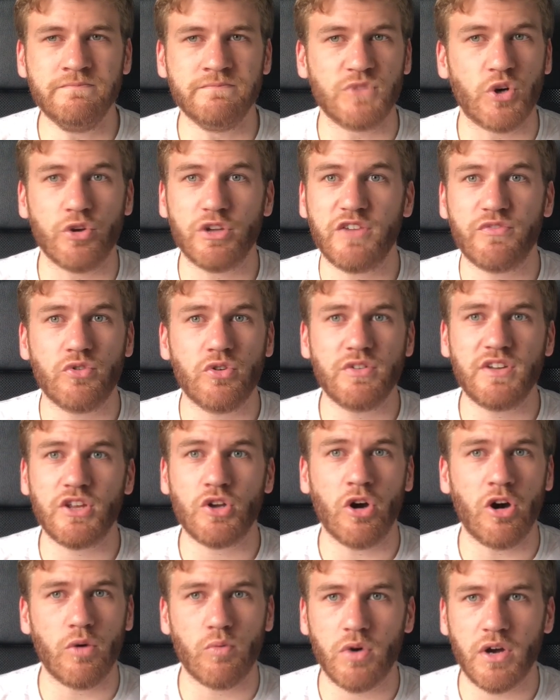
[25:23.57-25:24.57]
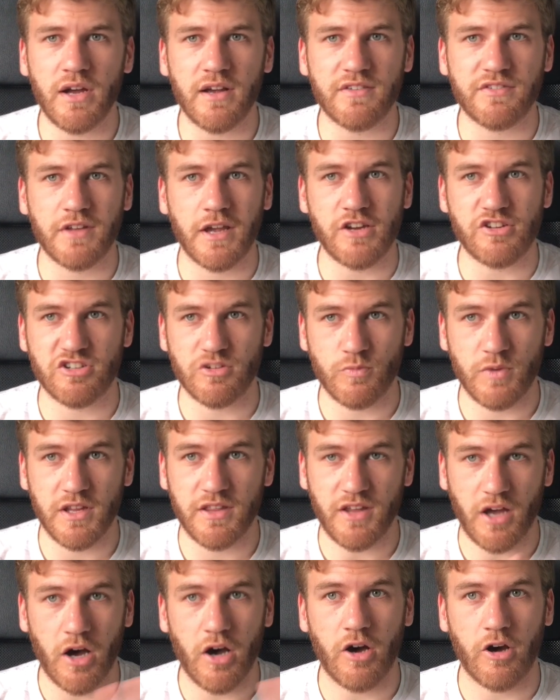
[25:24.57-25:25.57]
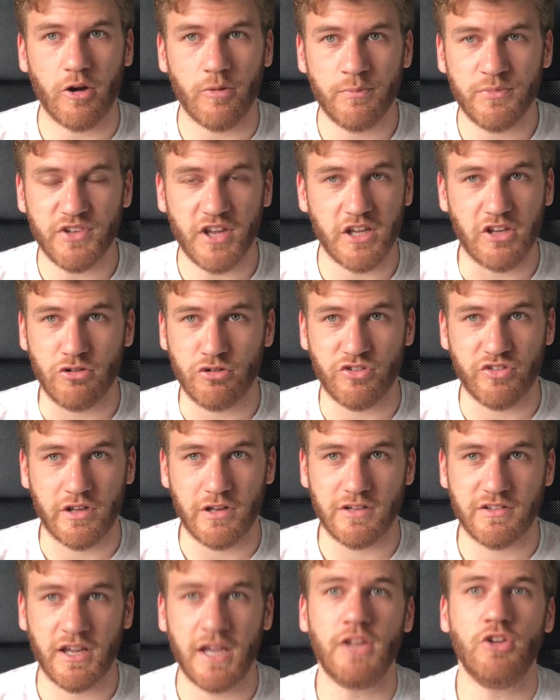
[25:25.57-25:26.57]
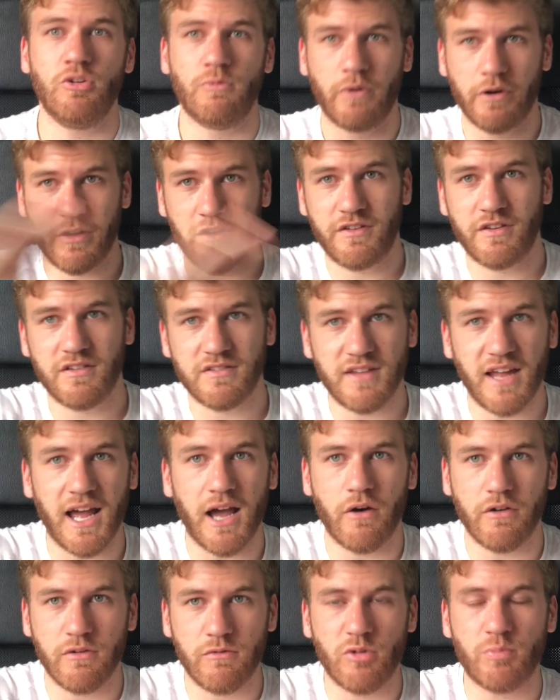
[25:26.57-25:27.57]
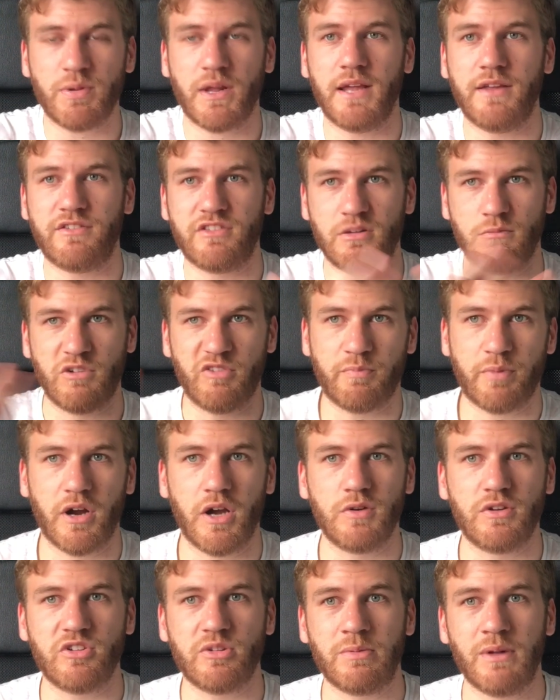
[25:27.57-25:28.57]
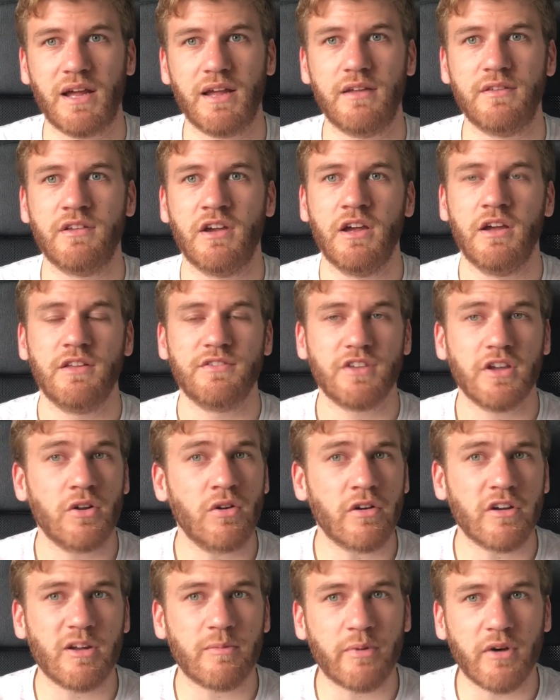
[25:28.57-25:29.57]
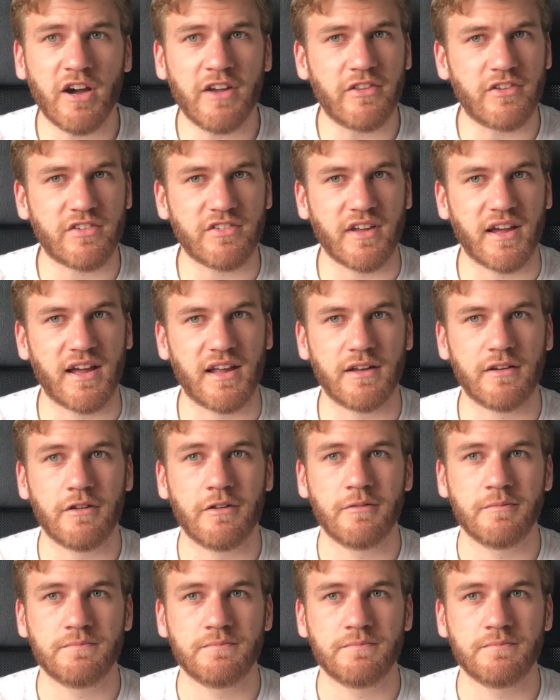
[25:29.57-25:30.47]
Or you've already got a workstation with arms and you're just going to take your monitors down and replace them with Pro displays. So you're not going to buy the stand.